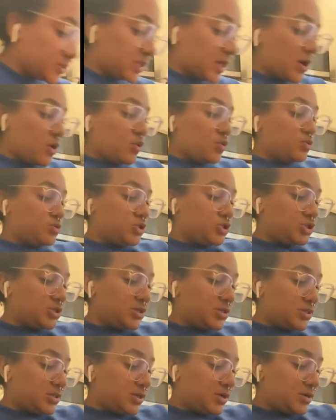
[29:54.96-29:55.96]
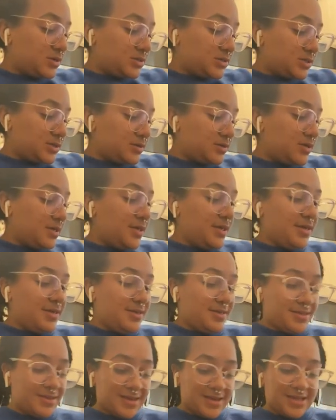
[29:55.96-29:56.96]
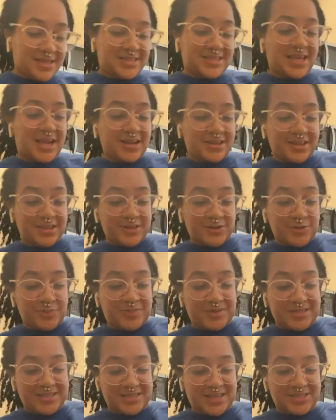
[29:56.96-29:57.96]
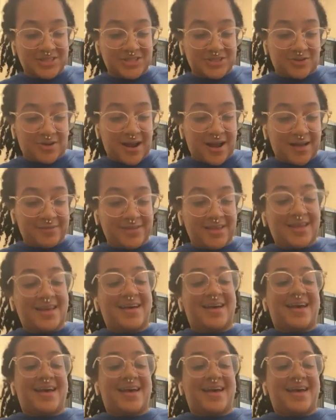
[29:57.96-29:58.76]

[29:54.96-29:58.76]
that whole shit in there instead of the little piece I just grabbed.